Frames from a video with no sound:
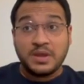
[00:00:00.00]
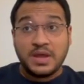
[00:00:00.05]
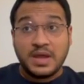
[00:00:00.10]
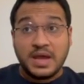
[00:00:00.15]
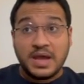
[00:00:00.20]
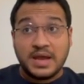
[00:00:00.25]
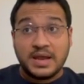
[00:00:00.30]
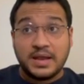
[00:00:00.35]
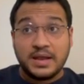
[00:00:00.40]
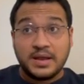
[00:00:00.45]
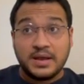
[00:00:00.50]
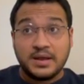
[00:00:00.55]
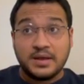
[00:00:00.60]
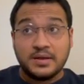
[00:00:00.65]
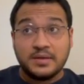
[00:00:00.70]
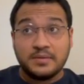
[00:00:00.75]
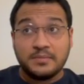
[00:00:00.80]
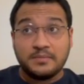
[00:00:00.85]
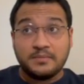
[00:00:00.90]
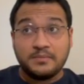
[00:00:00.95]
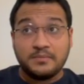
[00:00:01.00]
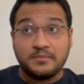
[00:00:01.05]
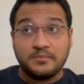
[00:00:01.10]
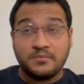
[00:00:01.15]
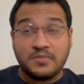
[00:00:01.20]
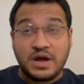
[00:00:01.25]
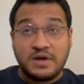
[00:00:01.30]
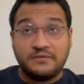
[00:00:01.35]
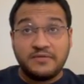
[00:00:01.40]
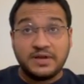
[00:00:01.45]
And
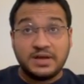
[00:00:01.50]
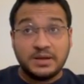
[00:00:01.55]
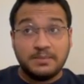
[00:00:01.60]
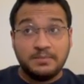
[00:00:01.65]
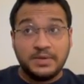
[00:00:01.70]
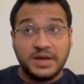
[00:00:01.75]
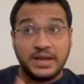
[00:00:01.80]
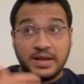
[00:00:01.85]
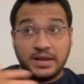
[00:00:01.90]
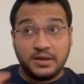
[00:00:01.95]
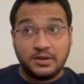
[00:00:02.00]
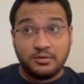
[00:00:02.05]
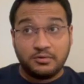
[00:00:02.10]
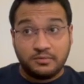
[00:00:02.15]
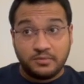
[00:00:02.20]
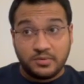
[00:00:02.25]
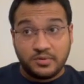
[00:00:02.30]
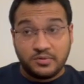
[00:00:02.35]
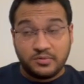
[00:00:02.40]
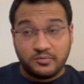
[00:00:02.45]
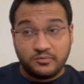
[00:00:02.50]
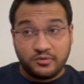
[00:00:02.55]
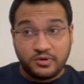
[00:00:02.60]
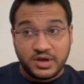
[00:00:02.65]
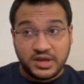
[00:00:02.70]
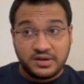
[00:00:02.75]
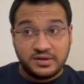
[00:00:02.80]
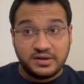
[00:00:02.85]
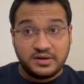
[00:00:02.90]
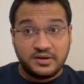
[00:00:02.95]
after completing your
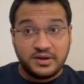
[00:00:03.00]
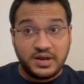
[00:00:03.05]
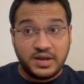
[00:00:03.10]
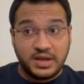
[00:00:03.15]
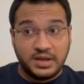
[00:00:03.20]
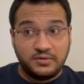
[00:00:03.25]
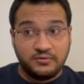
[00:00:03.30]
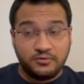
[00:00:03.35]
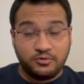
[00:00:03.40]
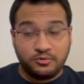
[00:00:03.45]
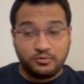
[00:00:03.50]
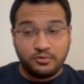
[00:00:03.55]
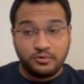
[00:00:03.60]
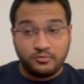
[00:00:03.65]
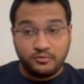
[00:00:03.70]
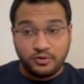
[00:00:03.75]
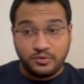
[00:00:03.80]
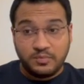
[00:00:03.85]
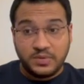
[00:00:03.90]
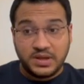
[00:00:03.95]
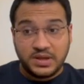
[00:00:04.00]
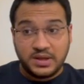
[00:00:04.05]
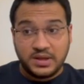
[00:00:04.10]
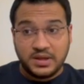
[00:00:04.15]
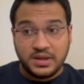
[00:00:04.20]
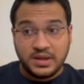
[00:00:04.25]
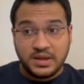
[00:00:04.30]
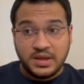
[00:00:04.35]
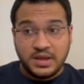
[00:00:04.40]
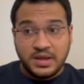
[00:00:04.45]
vocational training, you would be
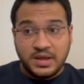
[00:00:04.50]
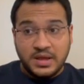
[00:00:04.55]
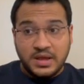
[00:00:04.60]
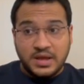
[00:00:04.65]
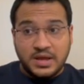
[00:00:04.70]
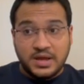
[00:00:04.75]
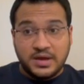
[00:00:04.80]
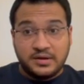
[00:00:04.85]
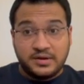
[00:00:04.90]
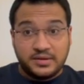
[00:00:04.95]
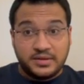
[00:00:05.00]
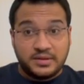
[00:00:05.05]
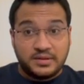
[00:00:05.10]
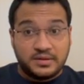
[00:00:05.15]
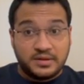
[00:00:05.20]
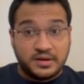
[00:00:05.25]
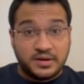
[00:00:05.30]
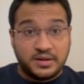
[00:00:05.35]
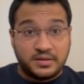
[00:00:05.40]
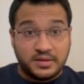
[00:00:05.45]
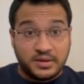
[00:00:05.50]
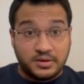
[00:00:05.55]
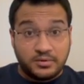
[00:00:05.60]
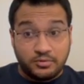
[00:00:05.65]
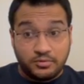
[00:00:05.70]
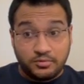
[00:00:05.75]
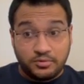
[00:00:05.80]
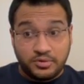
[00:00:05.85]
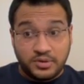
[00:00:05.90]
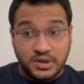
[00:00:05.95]
registered as an
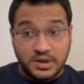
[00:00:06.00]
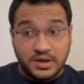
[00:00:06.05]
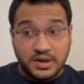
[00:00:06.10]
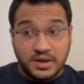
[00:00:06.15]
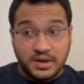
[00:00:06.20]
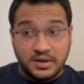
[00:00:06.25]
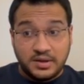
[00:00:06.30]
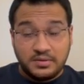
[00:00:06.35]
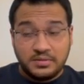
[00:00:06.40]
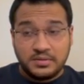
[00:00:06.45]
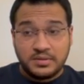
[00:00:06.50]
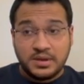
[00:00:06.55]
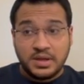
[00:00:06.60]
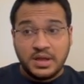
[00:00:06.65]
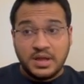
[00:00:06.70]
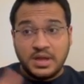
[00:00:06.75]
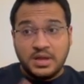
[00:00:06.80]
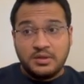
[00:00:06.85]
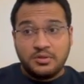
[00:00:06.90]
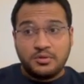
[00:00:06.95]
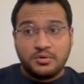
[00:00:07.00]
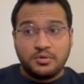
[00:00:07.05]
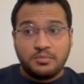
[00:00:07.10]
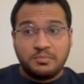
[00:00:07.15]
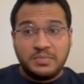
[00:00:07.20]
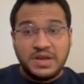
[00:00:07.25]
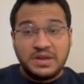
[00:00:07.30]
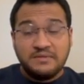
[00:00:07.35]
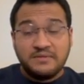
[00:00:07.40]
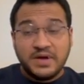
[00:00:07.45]
associate dentist. So
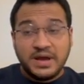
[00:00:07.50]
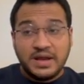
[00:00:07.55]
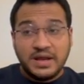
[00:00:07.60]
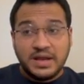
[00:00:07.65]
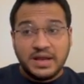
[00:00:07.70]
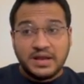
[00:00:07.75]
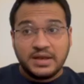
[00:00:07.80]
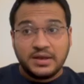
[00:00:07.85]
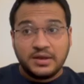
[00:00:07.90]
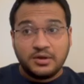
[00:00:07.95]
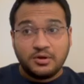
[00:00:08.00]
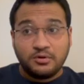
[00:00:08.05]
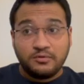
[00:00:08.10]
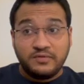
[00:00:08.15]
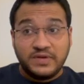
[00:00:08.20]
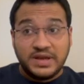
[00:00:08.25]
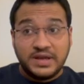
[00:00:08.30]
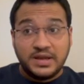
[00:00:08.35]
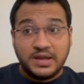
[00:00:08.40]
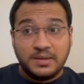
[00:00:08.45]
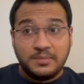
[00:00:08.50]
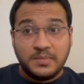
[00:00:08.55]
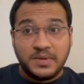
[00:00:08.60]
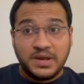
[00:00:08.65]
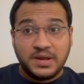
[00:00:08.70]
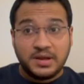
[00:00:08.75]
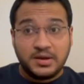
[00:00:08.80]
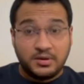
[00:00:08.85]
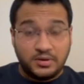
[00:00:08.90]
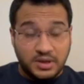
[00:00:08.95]
meanwhile, in your VTE
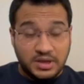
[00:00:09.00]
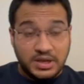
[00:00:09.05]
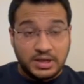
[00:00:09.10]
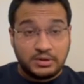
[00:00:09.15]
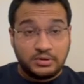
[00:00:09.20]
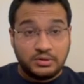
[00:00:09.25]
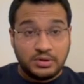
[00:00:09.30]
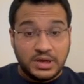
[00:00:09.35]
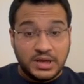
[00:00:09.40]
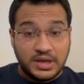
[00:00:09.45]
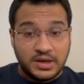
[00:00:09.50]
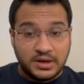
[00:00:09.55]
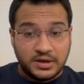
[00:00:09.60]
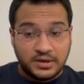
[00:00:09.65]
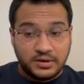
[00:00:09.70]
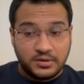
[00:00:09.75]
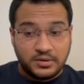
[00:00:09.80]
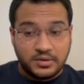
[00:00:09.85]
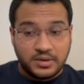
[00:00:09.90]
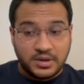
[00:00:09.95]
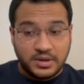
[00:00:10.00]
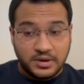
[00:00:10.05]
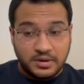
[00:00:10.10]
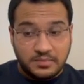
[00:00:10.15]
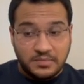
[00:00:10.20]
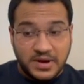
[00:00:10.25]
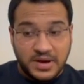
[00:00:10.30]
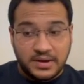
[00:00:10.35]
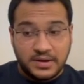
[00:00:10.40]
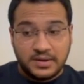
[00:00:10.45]
period, you can actually earn
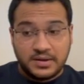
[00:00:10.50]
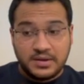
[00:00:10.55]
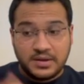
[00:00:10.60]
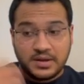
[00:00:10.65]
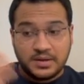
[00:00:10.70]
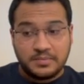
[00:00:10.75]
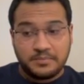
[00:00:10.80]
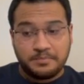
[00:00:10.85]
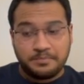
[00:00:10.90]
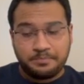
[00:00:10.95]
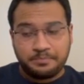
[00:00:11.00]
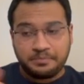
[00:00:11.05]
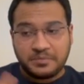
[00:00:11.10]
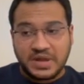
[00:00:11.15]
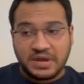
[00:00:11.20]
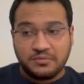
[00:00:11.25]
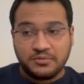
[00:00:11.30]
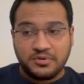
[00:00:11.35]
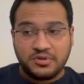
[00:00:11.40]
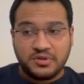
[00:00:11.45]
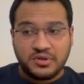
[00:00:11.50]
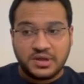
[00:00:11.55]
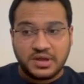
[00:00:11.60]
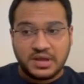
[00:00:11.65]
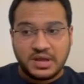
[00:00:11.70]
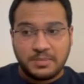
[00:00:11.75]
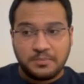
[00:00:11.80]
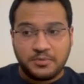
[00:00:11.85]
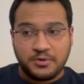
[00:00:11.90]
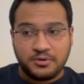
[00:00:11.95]
better. I would say
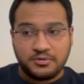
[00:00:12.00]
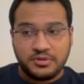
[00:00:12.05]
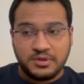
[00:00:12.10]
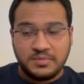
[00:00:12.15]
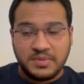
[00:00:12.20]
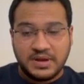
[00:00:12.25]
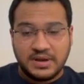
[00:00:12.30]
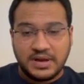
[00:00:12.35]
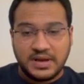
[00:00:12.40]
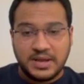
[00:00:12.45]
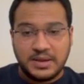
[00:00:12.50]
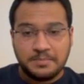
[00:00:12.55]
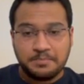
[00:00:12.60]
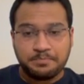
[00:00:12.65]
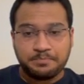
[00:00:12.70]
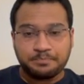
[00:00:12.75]
approximately